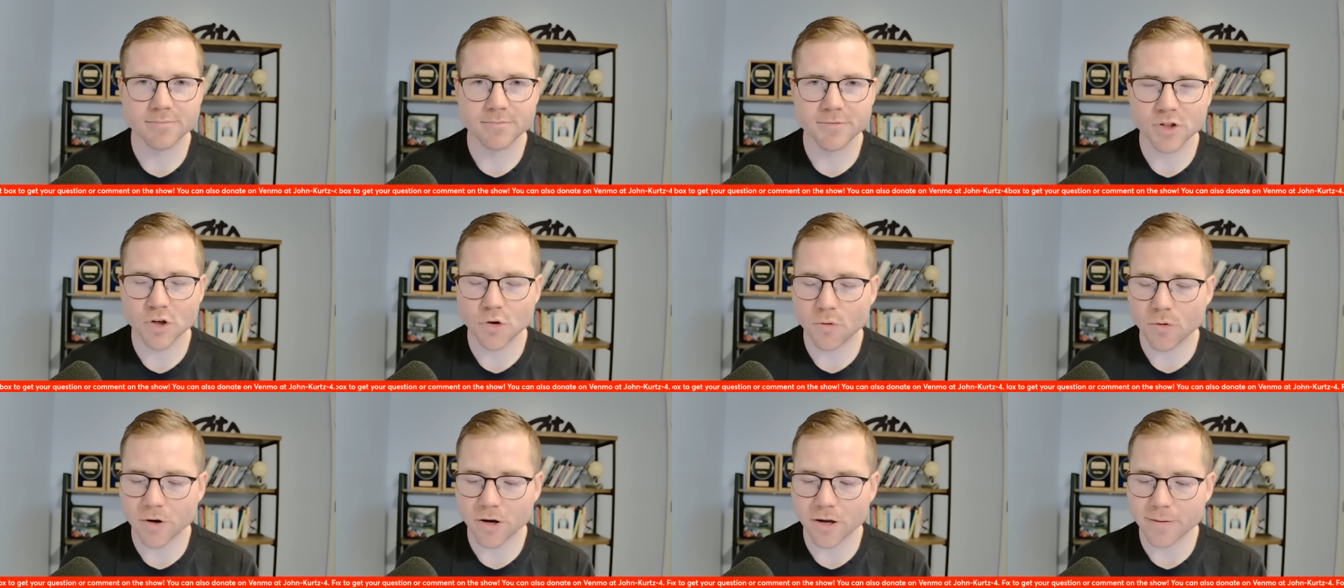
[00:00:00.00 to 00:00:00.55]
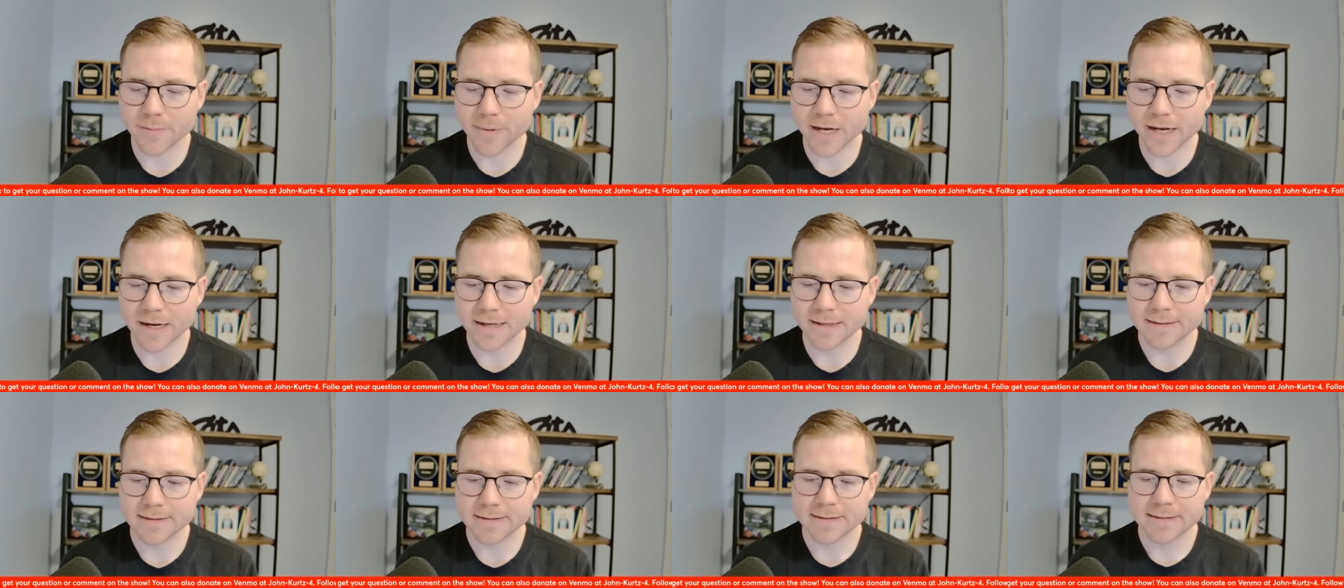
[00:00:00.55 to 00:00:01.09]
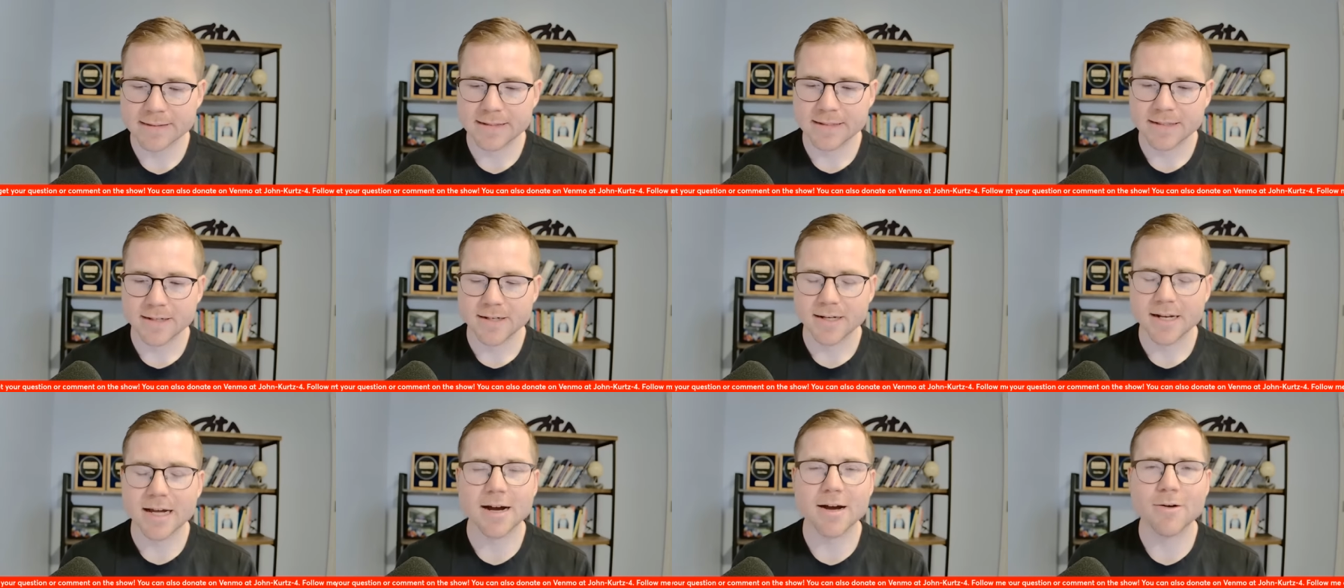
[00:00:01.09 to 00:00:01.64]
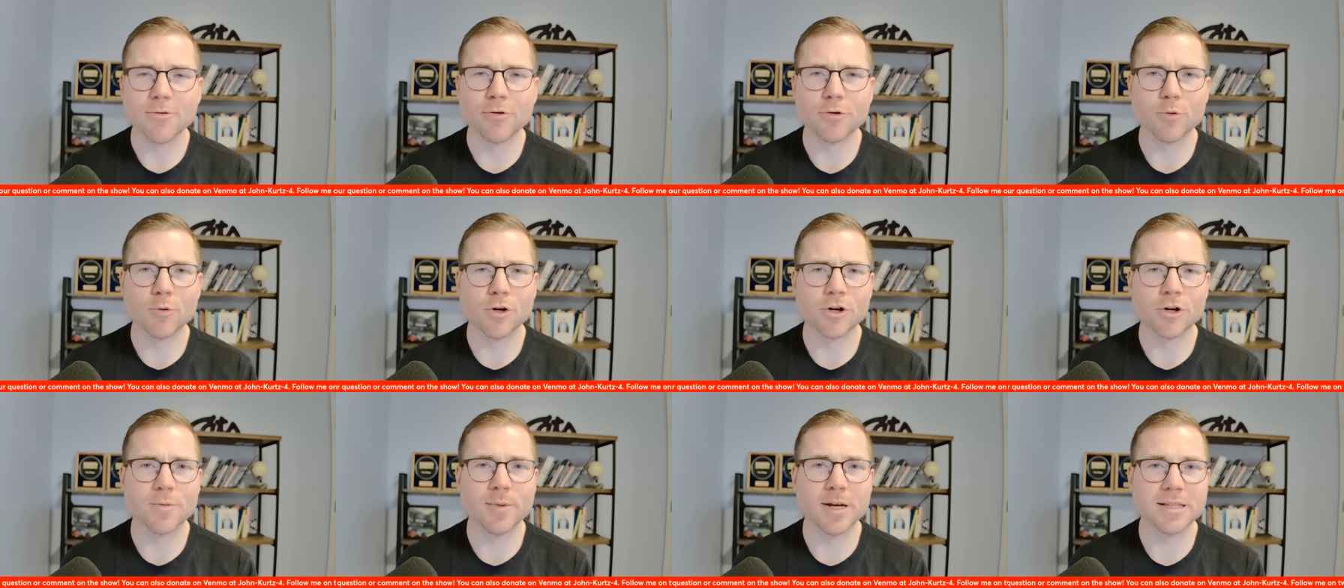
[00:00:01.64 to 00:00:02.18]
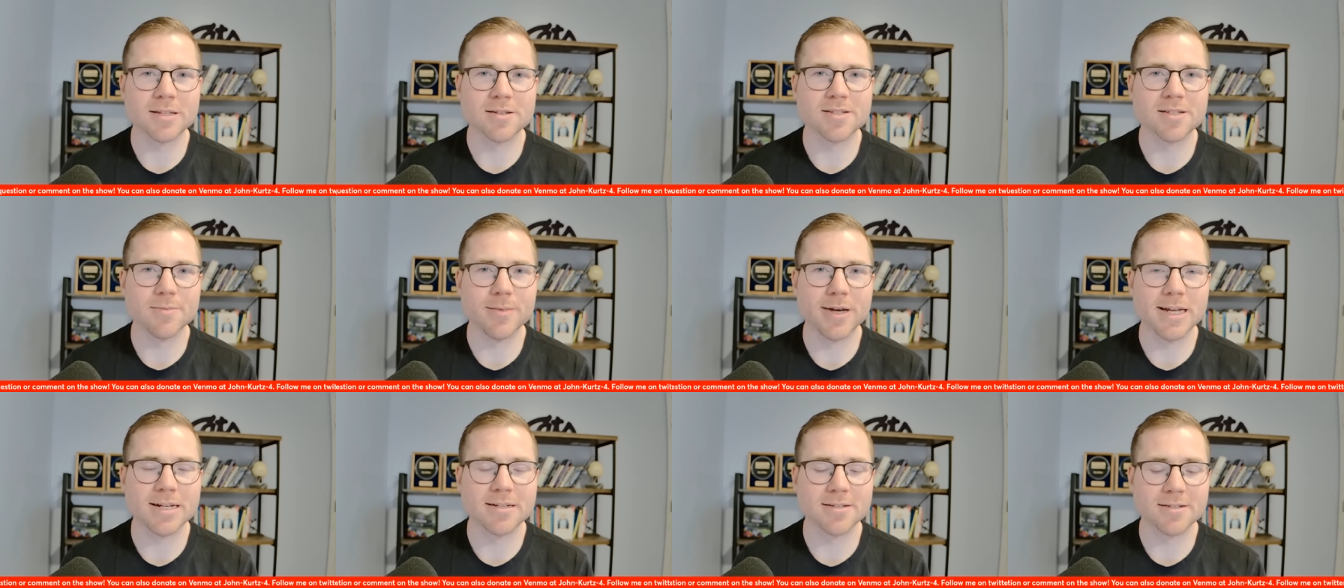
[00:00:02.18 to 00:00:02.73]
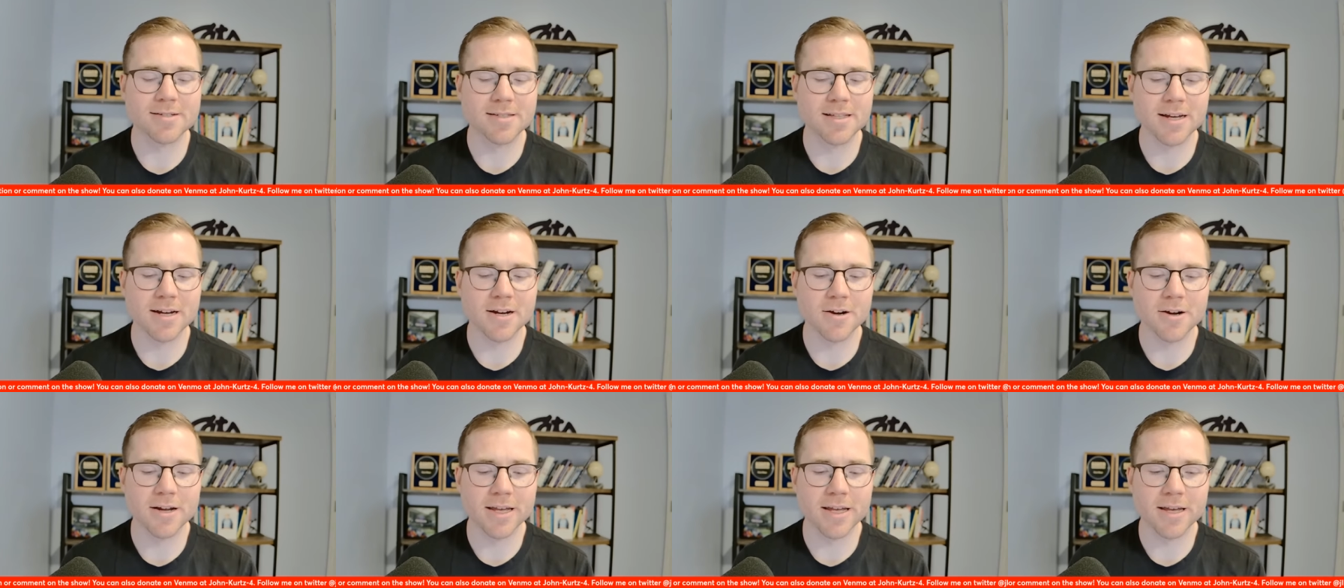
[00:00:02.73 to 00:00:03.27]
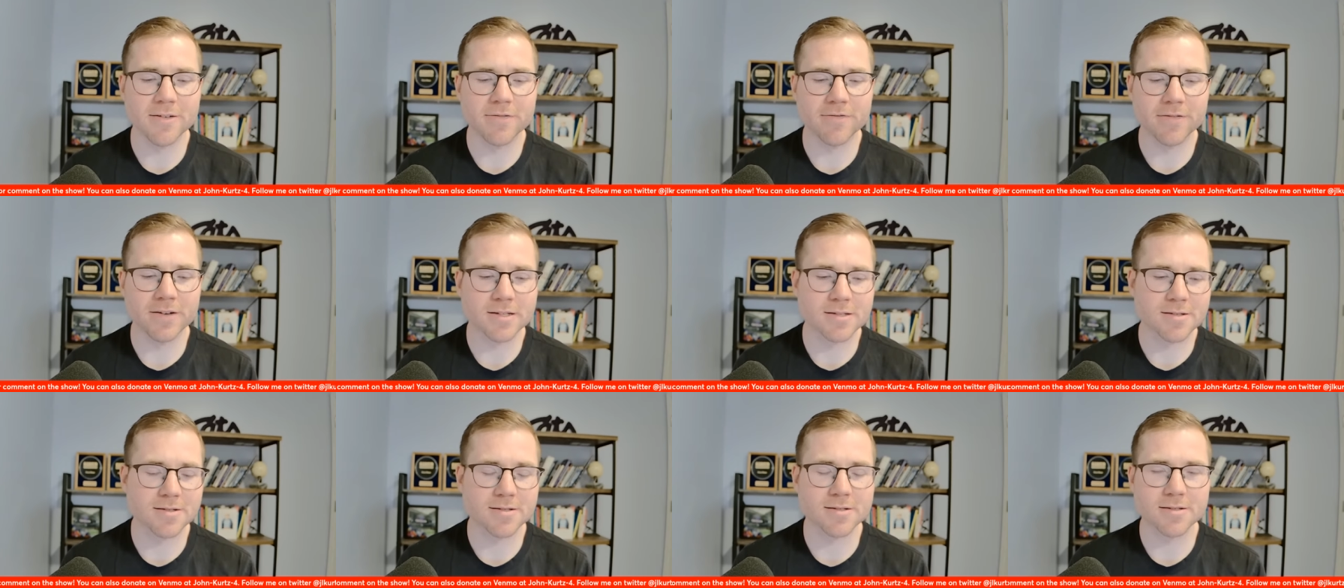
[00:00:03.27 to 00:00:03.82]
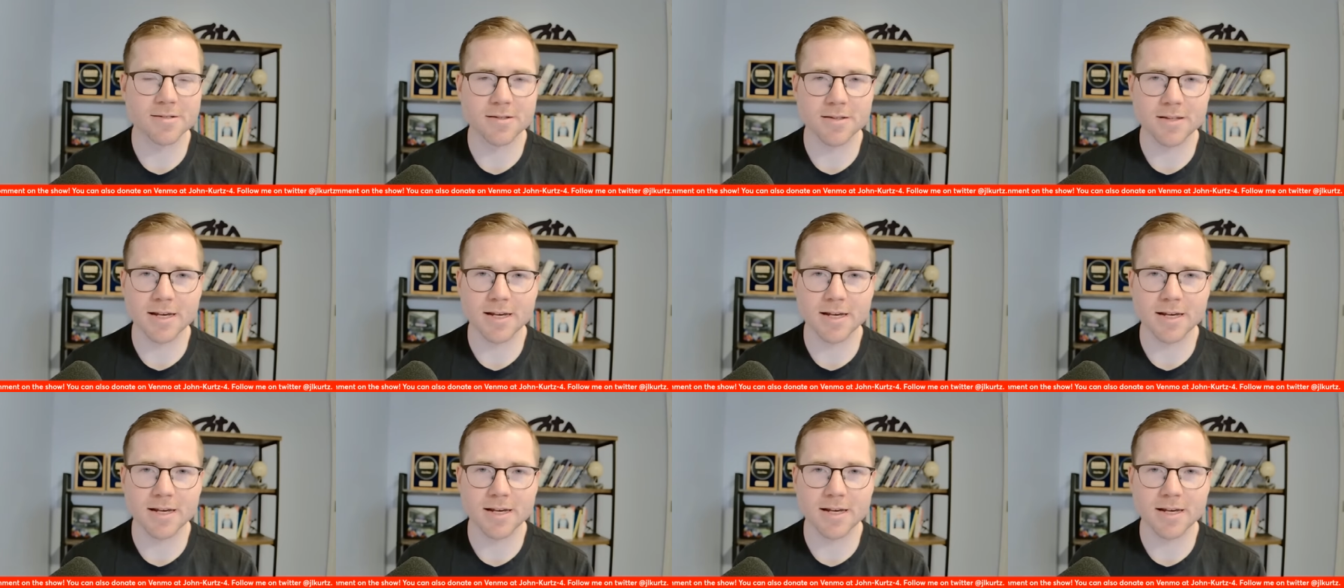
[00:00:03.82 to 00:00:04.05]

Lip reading: Don't worry about it. Now, I would wonder about the semantics there if it's